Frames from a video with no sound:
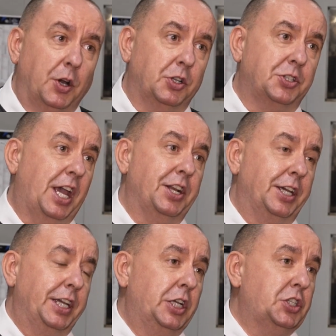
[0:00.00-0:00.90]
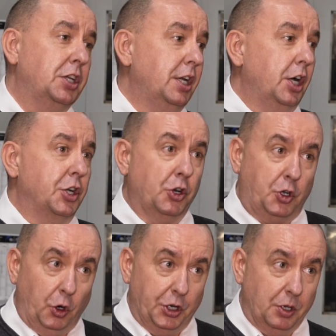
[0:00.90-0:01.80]
with modern techniques, the
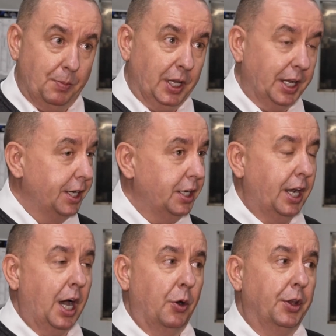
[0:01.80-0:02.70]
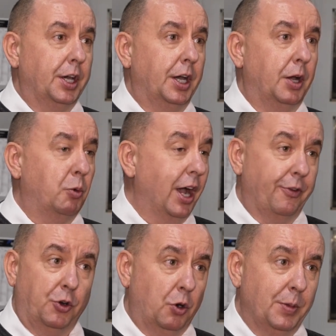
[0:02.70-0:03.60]
trochoidal milling, you know, and the
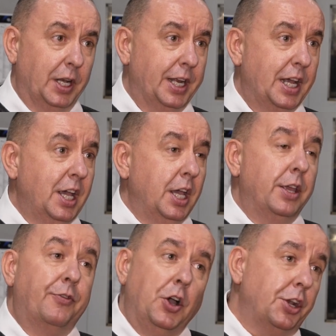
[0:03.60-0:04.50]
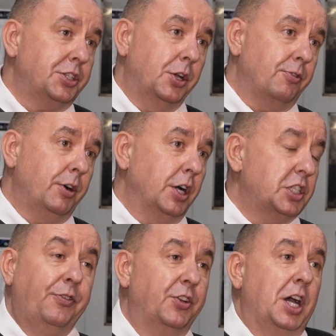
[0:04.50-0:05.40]
waveform milling, you've got to do it right,
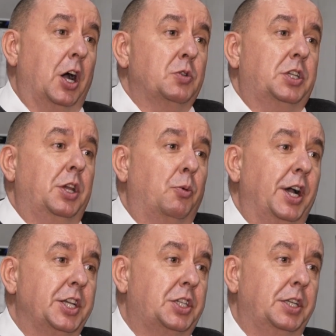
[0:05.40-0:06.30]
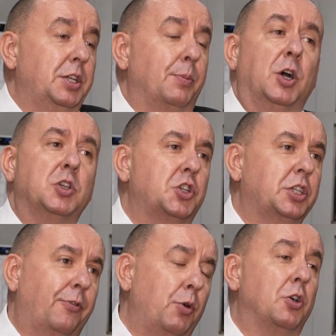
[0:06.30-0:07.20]
because if you don't, you're wasting, you might just
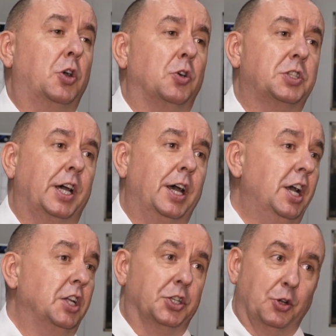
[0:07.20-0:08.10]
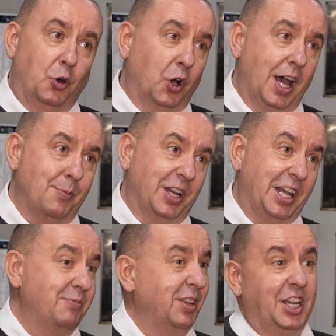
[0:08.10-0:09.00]
have one cutter to do all our
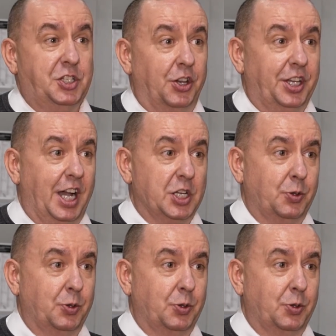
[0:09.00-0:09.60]
milling, and that's not the case